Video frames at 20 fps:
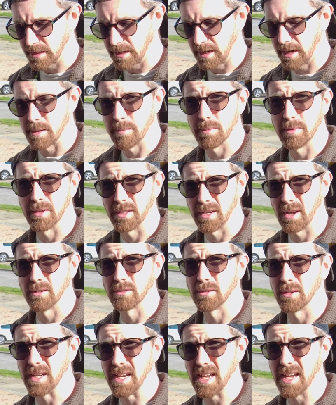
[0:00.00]
a clip that
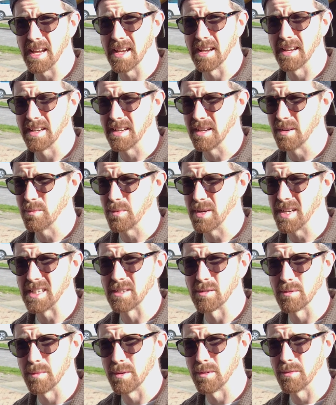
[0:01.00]
goes on here. We
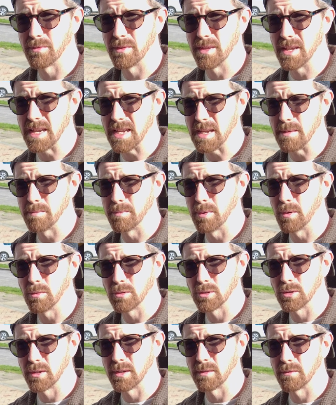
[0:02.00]
need to remove the
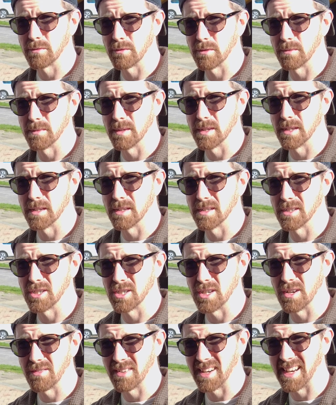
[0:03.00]
ball joint from the
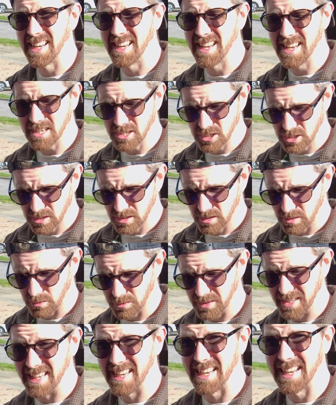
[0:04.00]
shift linkage
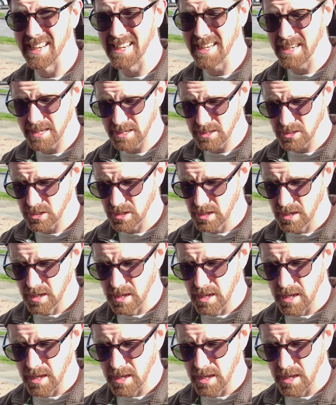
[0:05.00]
or the gear linkage,